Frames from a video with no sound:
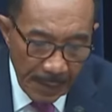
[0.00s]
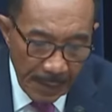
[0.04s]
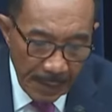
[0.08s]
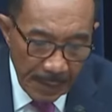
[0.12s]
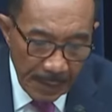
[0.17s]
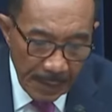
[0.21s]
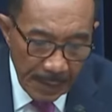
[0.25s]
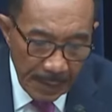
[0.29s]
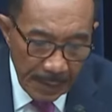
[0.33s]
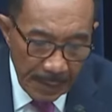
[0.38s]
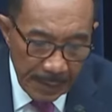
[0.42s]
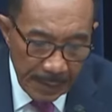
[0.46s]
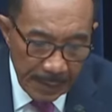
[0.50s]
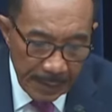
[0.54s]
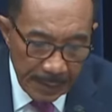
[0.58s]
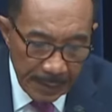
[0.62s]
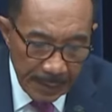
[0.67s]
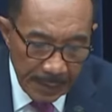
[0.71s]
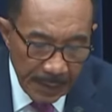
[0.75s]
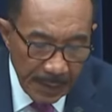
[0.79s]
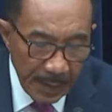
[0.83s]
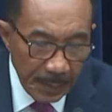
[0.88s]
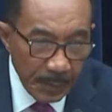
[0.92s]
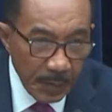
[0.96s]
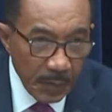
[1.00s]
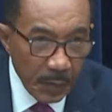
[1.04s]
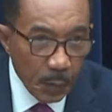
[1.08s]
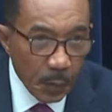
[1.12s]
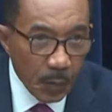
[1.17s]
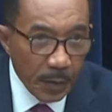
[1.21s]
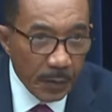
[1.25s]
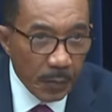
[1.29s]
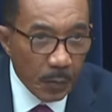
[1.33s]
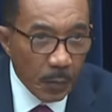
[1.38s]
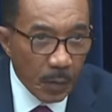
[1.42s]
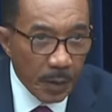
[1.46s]
In keeping
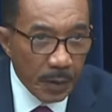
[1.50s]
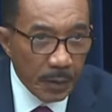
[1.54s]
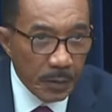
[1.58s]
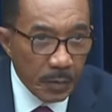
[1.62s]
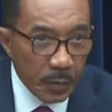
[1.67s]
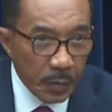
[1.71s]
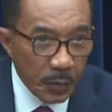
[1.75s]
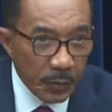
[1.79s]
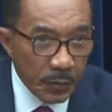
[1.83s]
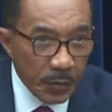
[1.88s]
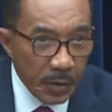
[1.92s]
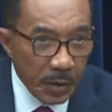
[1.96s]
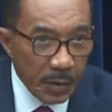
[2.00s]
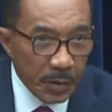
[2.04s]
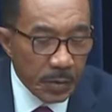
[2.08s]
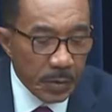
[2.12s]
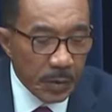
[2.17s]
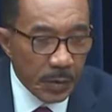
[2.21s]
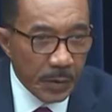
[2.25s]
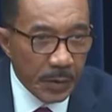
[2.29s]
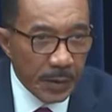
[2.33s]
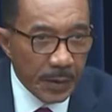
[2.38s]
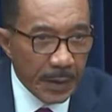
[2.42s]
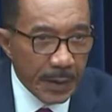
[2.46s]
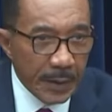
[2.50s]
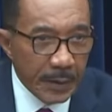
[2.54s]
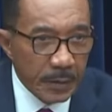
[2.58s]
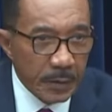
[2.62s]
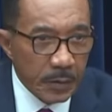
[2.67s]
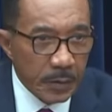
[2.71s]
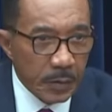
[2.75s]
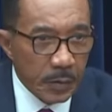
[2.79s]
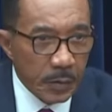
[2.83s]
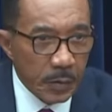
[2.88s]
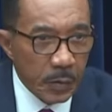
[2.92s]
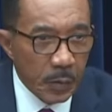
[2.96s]
with what you've just heard, I
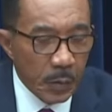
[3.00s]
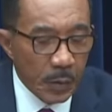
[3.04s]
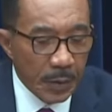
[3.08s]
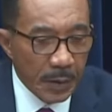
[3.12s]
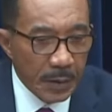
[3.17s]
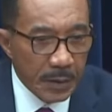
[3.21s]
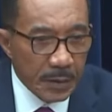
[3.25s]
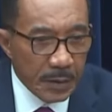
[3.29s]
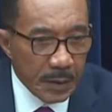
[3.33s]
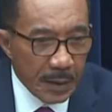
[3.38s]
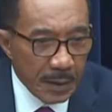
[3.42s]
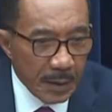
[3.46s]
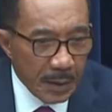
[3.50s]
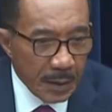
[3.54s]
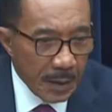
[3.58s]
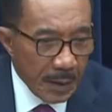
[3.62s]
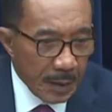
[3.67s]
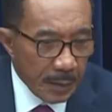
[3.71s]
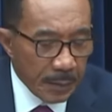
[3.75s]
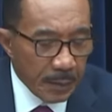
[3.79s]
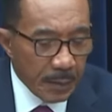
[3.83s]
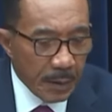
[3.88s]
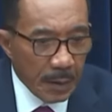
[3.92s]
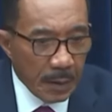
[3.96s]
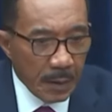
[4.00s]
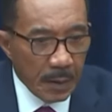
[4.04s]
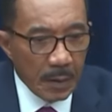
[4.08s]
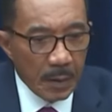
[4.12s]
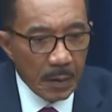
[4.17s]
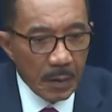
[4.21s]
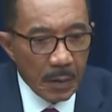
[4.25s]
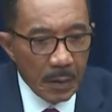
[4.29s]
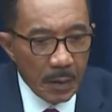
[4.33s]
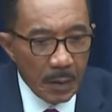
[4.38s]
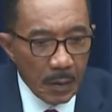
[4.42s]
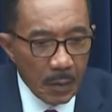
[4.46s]
do want to say that
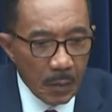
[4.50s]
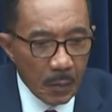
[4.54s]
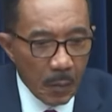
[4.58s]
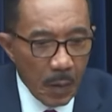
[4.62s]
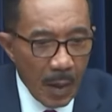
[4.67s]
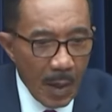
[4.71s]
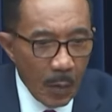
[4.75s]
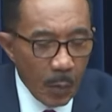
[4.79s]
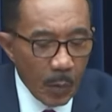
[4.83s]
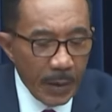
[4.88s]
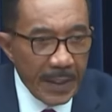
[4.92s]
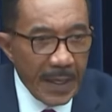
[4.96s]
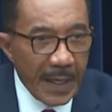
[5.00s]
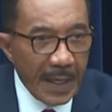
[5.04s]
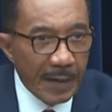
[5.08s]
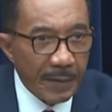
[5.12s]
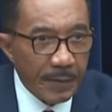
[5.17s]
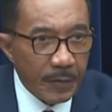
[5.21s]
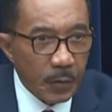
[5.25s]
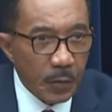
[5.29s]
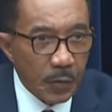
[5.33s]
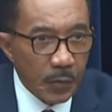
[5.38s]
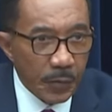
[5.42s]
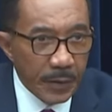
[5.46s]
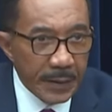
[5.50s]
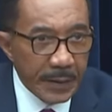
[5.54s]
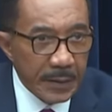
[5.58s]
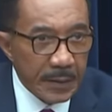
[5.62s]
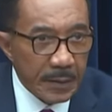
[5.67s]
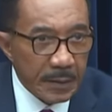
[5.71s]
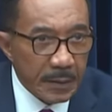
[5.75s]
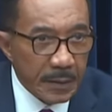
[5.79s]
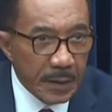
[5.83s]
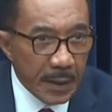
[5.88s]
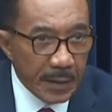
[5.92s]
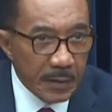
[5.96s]
uh, while we have your
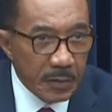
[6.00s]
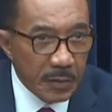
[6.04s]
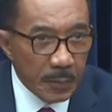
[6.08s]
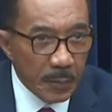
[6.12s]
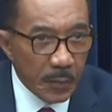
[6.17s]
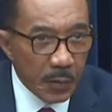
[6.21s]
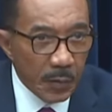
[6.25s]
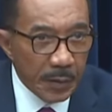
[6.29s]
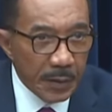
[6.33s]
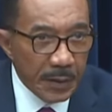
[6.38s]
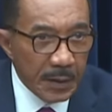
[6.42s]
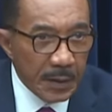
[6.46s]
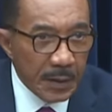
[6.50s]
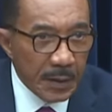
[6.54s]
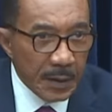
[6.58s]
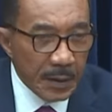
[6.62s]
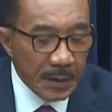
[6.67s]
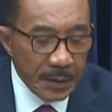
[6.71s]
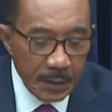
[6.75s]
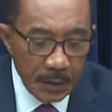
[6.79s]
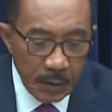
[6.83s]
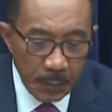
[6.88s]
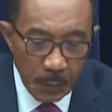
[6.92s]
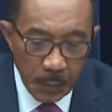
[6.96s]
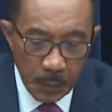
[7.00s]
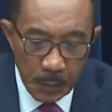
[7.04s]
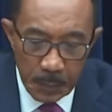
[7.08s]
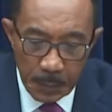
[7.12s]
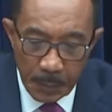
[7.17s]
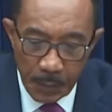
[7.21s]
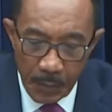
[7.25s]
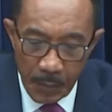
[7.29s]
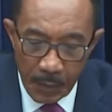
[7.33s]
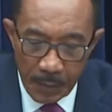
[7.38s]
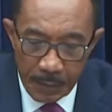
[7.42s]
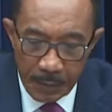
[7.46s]
written testimony and it will be
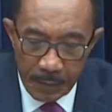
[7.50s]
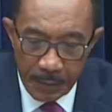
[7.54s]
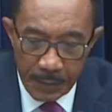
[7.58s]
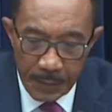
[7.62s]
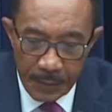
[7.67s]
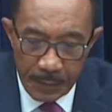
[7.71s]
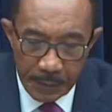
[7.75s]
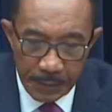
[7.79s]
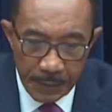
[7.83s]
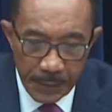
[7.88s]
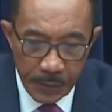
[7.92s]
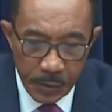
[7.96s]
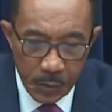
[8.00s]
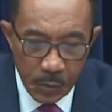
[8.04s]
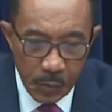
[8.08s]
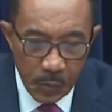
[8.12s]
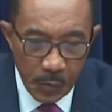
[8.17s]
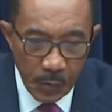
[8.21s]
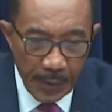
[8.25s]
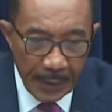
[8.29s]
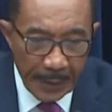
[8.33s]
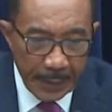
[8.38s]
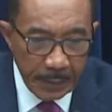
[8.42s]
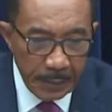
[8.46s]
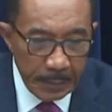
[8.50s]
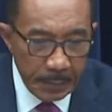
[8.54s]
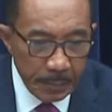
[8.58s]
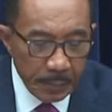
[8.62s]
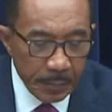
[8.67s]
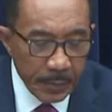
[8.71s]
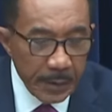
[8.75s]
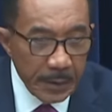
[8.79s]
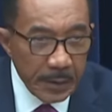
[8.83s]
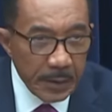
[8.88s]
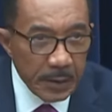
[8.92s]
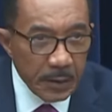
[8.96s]
part of the official record,
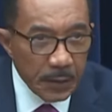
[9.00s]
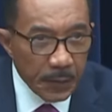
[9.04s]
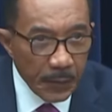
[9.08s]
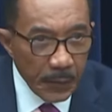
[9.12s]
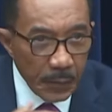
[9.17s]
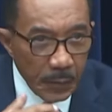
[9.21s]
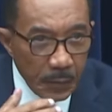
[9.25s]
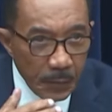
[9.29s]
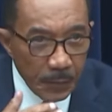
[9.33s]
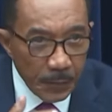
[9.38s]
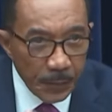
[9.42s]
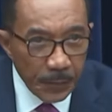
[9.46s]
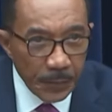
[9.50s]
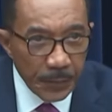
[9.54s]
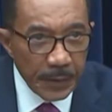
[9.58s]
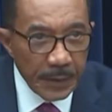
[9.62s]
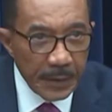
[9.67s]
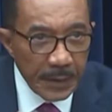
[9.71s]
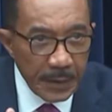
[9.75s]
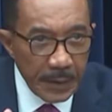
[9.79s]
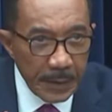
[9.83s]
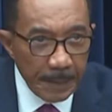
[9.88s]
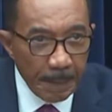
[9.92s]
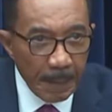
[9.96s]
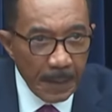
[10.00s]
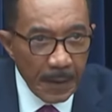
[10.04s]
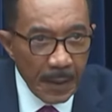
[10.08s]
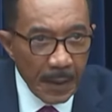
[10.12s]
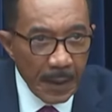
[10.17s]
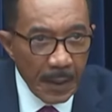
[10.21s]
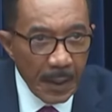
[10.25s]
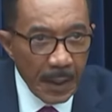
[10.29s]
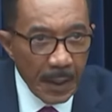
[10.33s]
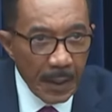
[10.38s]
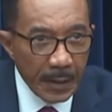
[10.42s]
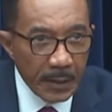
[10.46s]
please feel free
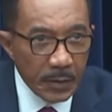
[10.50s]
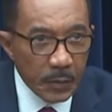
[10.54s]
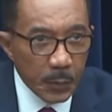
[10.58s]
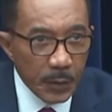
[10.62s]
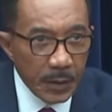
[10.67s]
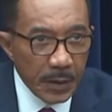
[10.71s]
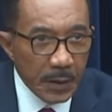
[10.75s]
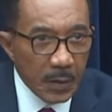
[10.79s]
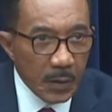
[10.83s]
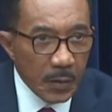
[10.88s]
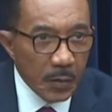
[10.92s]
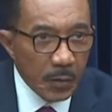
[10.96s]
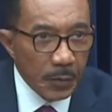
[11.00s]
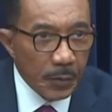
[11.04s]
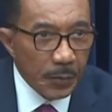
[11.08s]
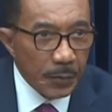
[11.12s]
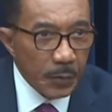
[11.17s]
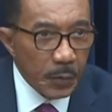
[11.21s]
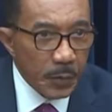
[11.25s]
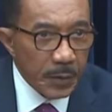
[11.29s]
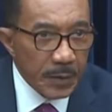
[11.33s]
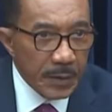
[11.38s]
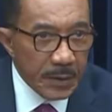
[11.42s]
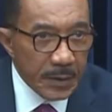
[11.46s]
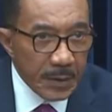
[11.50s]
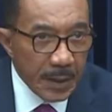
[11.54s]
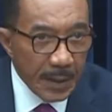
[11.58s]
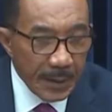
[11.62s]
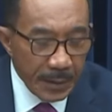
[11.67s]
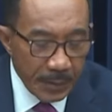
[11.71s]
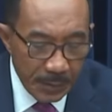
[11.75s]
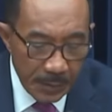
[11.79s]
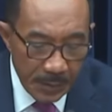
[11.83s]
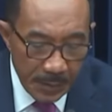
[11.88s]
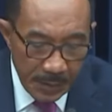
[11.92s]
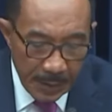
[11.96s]
as we go through this
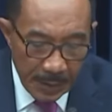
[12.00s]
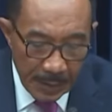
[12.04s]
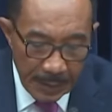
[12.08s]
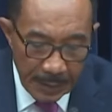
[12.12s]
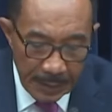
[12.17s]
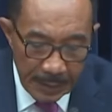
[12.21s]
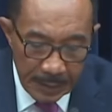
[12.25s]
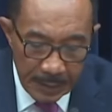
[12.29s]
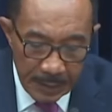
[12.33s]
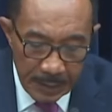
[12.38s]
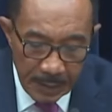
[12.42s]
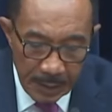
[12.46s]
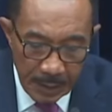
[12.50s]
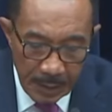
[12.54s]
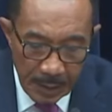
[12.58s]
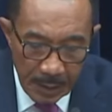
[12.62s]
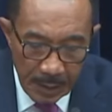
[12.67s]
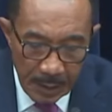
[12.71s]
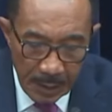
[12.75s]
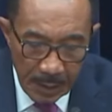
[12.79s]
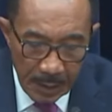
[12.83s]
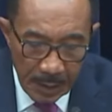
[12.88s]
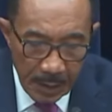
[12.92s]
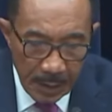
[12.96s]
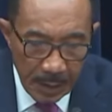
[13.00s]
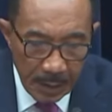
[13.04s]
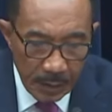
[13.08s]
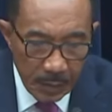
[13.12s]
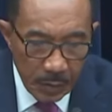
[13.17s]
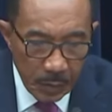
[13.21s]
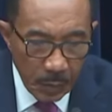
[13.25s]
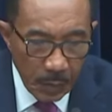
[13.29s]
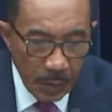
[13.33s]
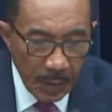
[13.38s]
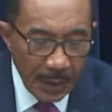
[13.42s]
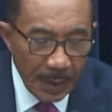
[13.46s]
exercise uh,
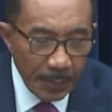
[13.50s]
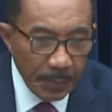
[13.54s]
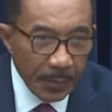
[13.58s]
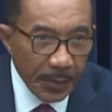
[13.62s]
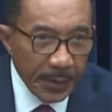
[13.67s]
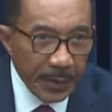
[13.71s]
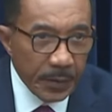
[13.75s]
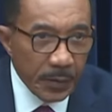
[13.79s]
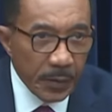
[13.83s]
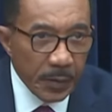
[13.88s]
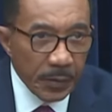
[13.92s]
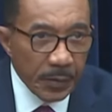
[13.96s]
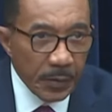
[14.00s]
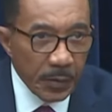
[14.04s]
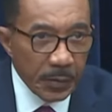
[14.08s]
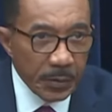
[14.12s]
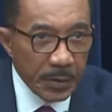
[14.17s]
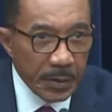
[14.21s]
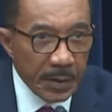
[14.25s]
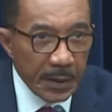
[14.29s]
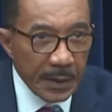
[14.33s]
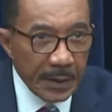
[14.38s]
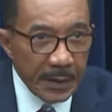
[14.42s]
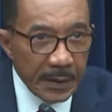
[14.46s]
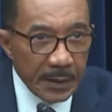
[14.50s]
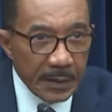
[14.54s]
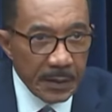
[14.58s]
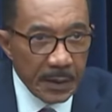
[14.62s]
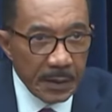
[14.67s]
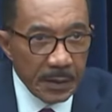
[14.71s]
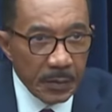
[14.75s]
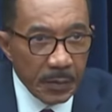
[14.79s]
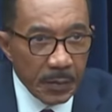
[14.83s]
to elaborate on those things that you